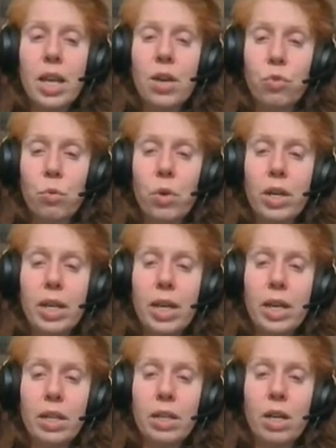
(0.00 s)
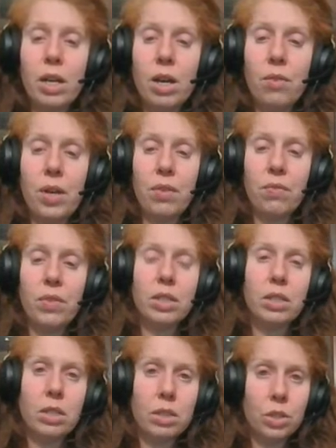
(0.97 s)
from one end of heaven
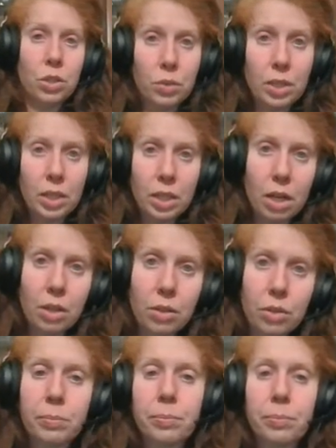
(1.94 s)
to the other.